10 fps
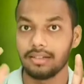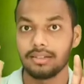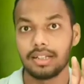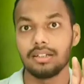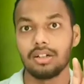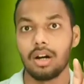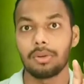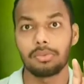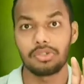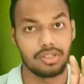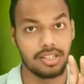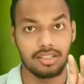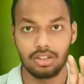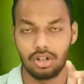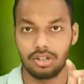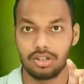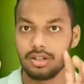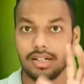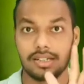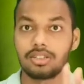then upper portion is crust,
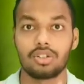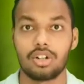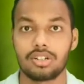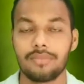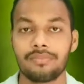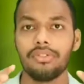earth crust.